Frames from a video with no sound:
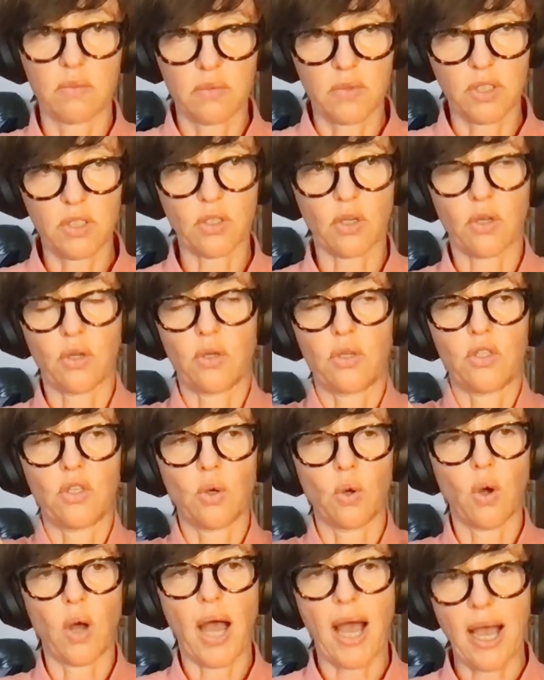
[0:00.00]

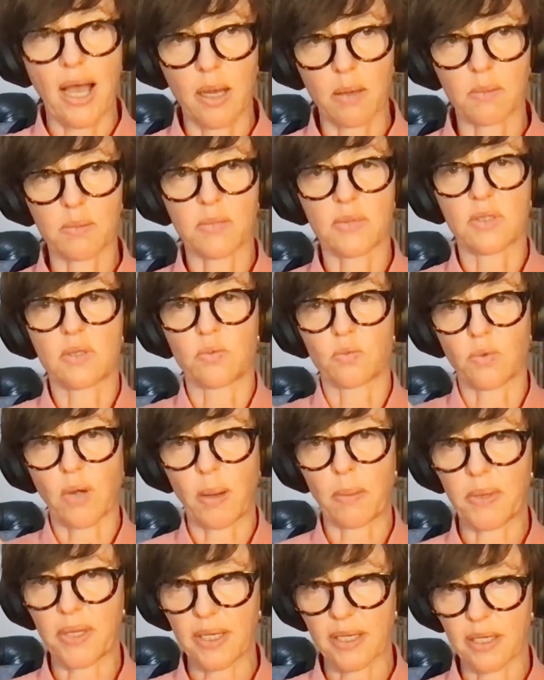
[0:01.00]
your arms
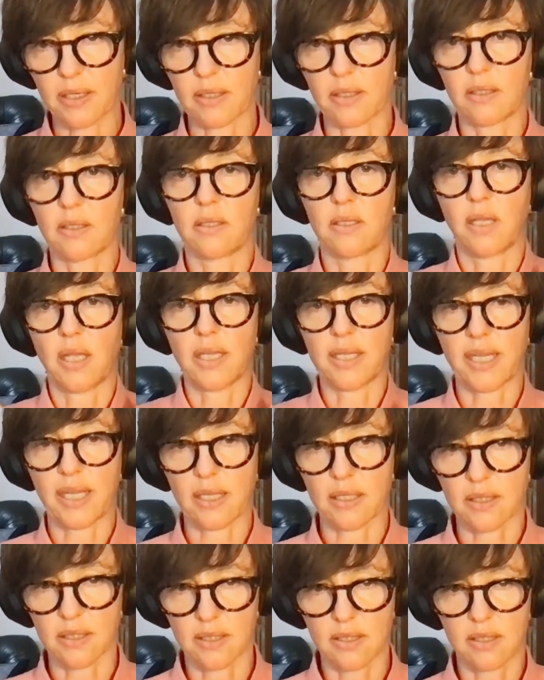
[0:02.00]
rubbing
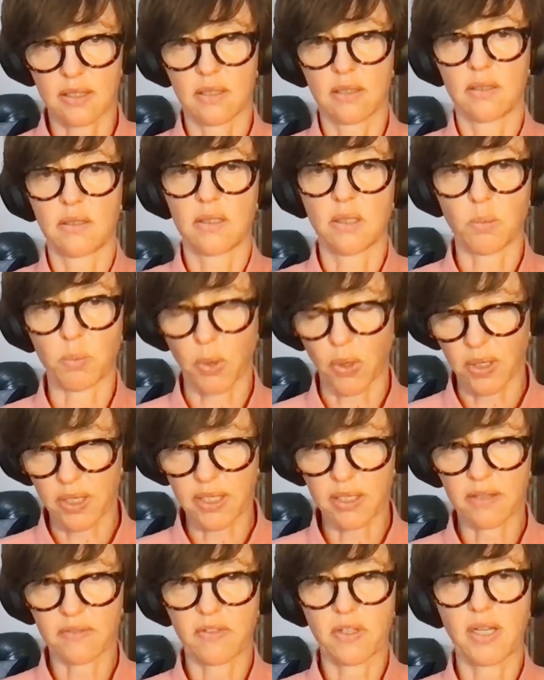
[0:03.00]
against the
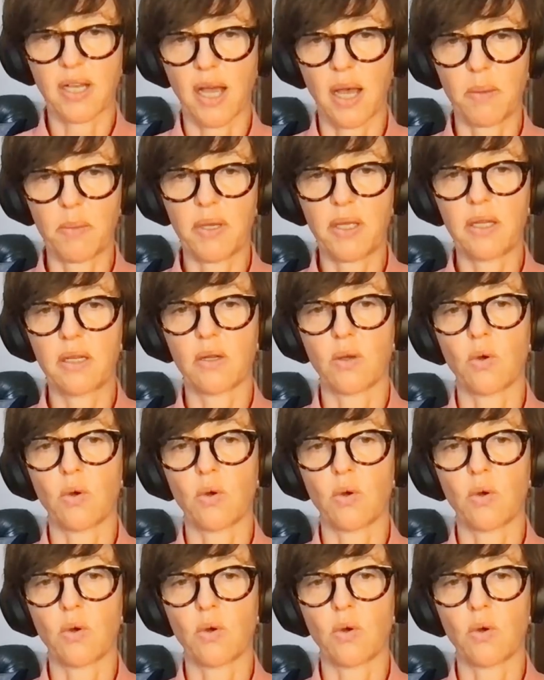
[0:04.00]
body of a garment,